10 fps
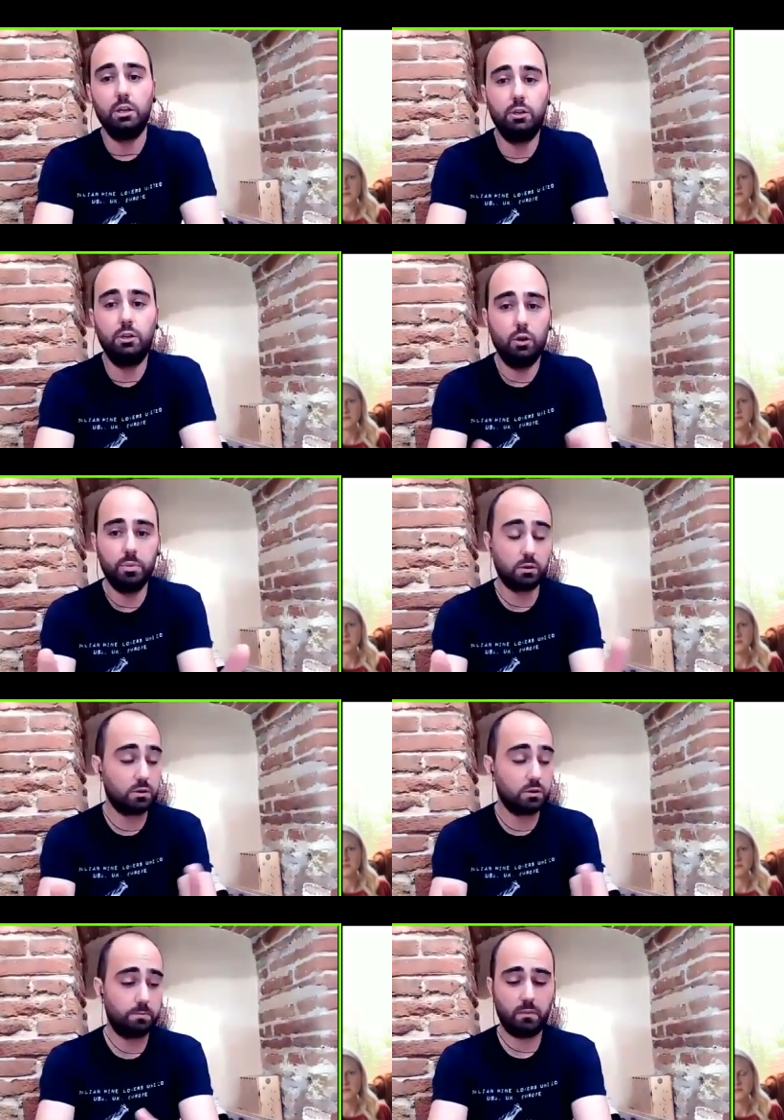you know
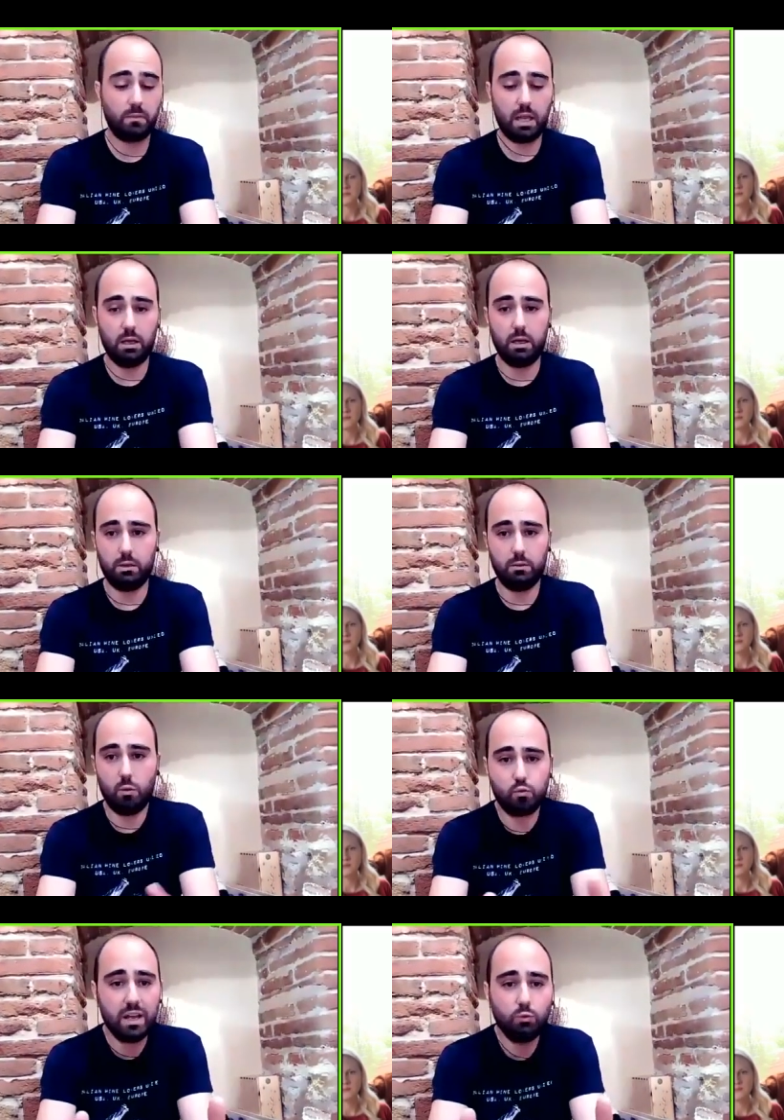because uh,
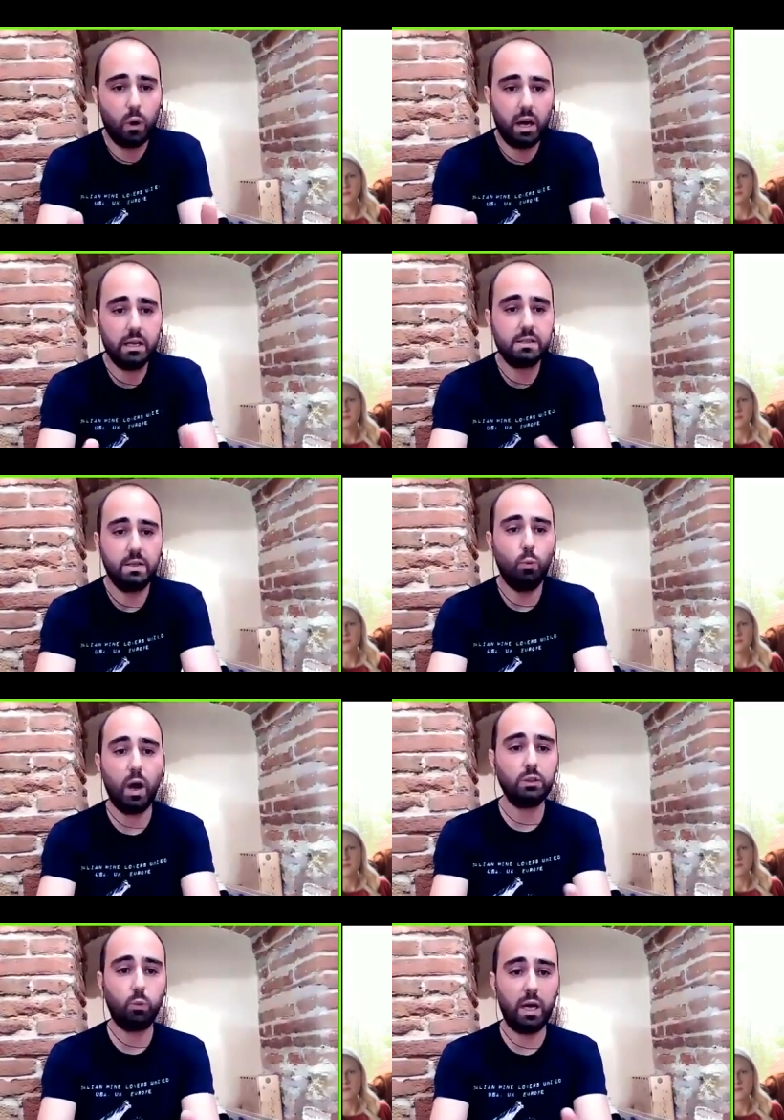red wines and
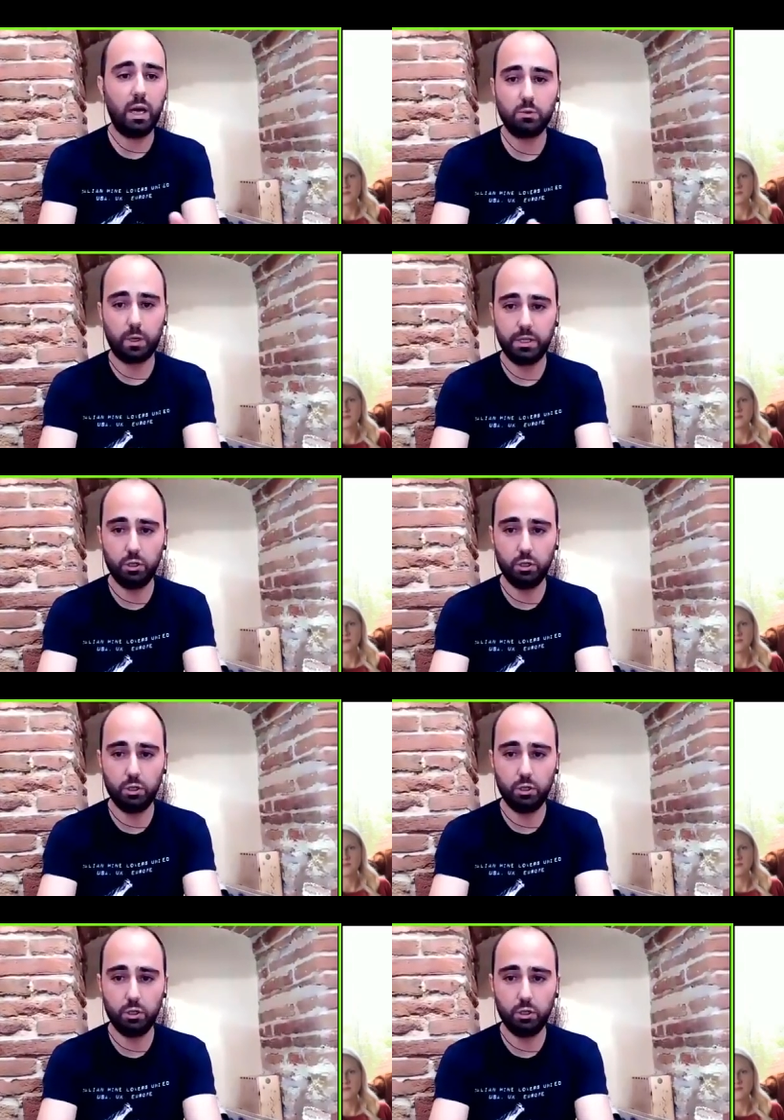white wines were